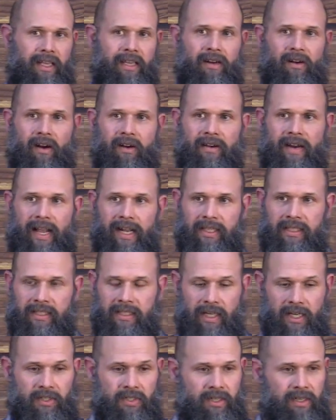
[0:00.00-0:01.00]
In our next
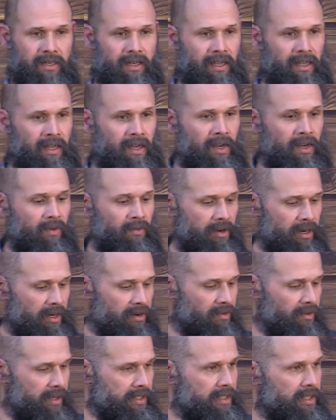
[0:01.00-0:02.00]
session, we are
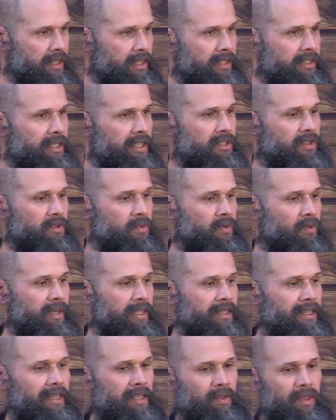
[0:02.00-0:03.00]
going to continue
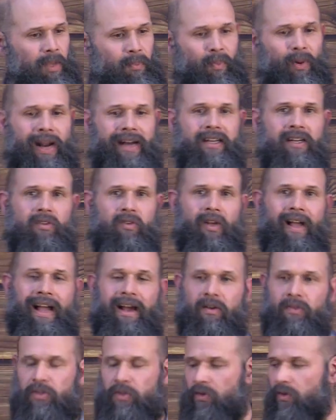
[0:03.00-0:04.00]
with the practical
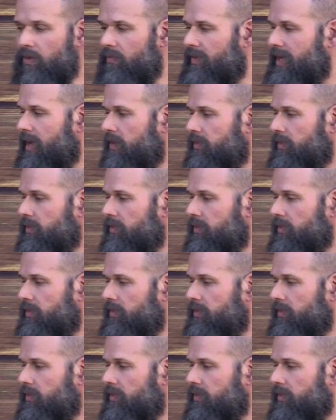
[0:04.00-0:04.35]
how-to of